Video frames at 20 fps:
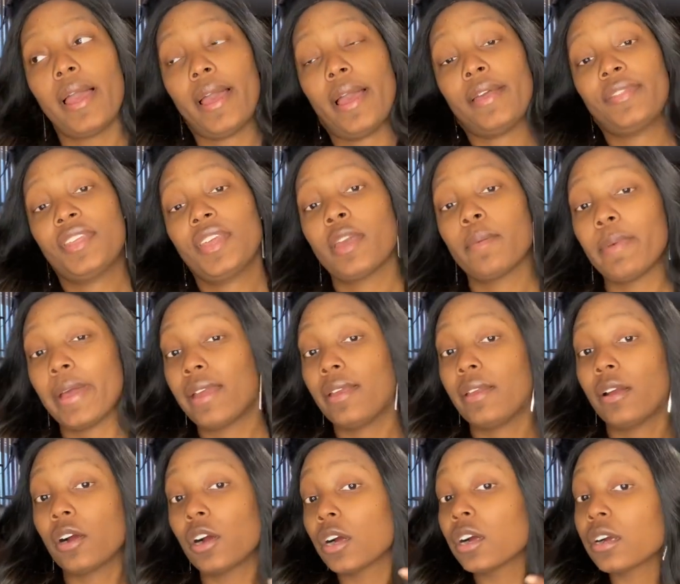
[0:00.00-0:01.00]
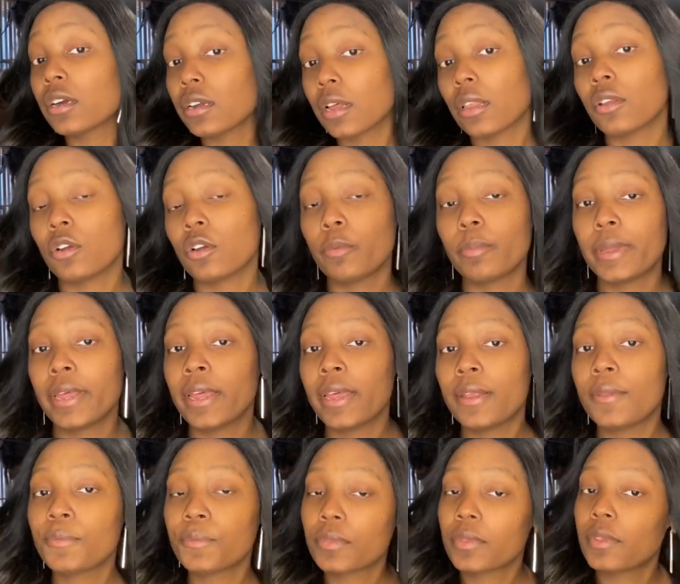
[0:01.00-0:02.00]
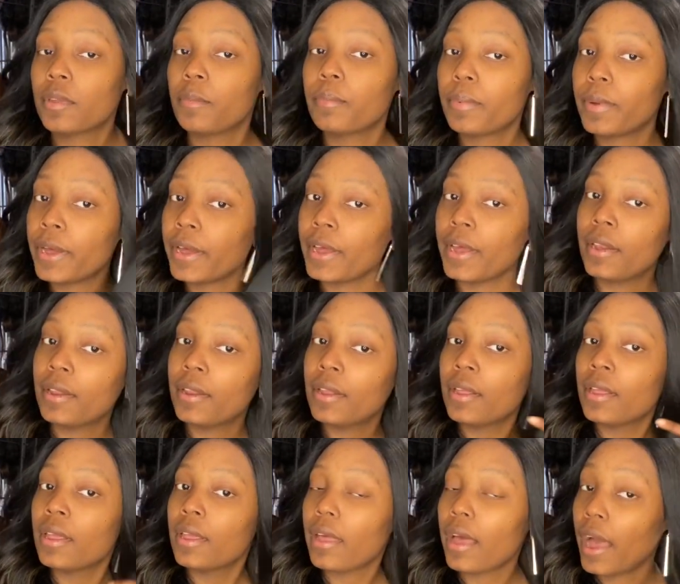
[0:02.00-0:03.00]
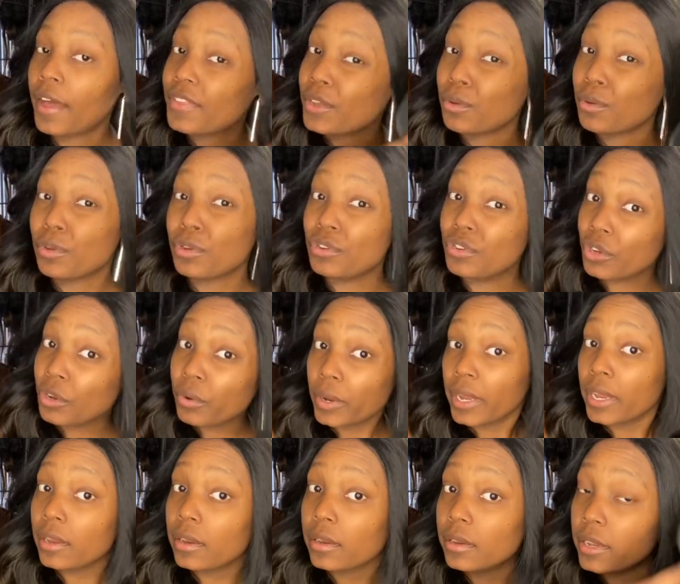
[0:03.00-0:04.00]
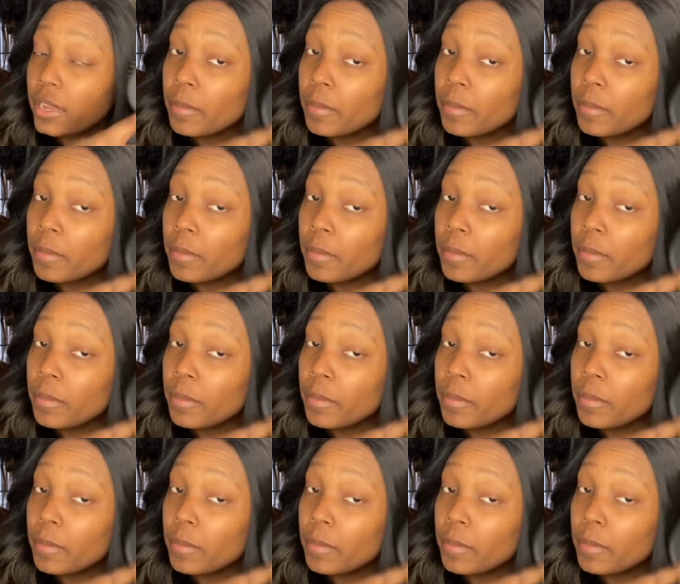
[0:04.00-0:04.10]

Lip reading: think it might hurt a little bit, but I think you could do it.